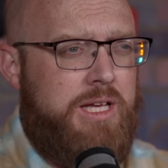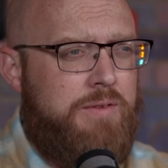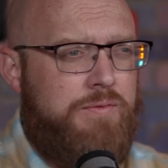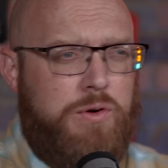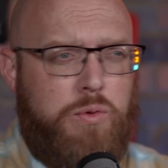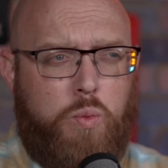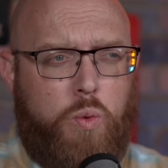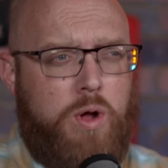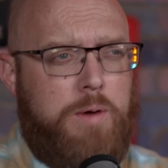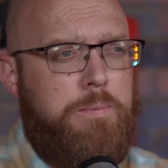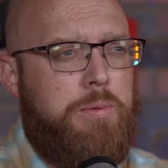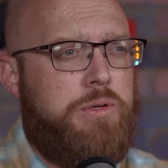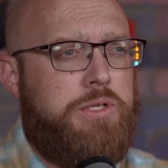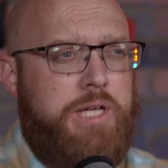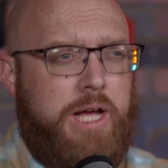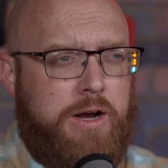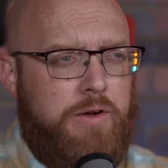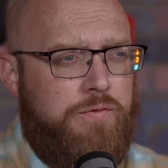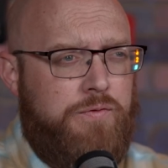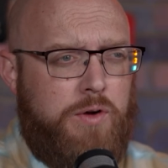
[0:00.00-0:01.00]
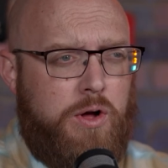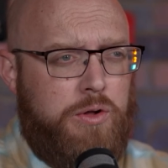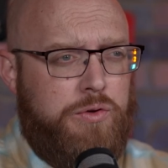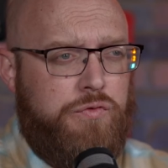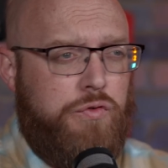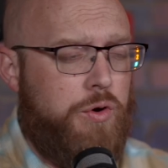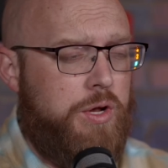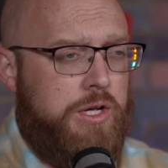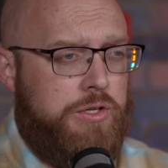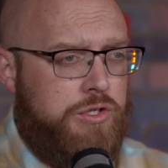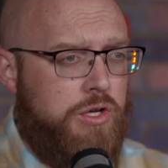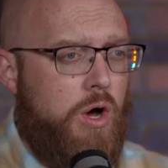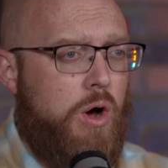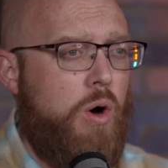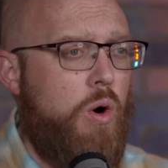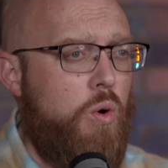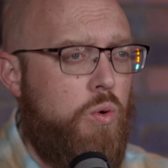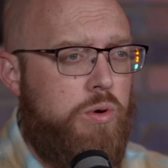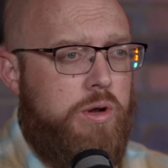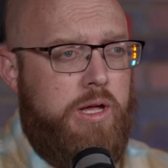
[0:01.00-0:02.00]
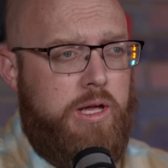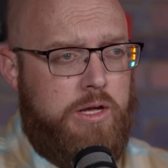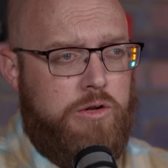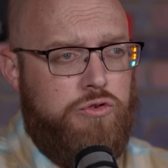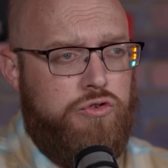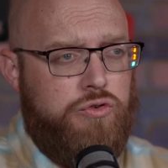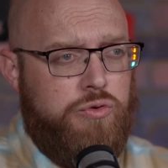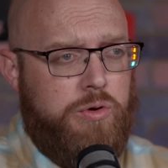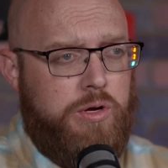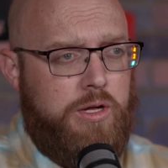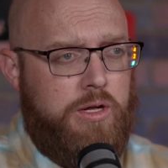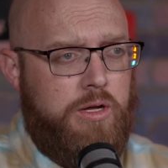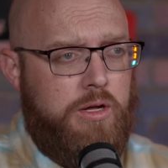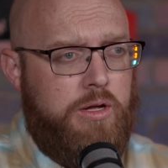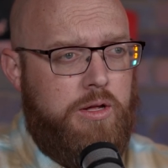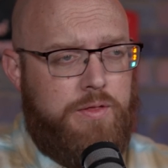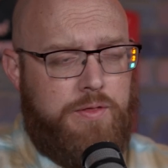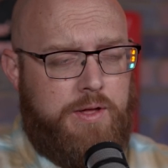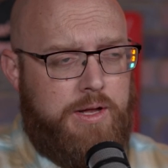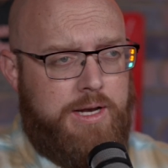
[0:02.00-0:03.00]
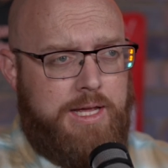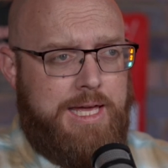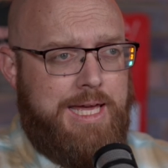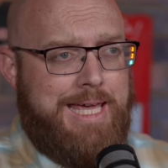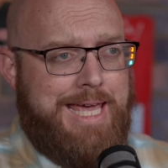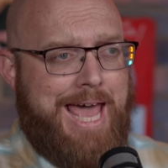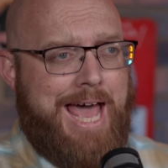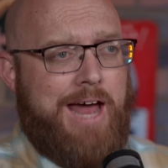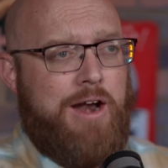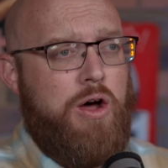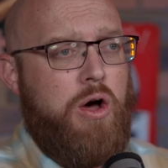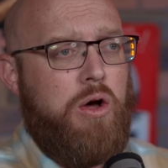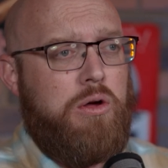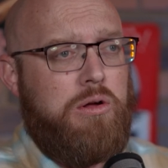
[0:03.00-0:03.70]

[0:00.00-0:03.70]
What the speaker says: even 1% at fault for his own injury, then he cannot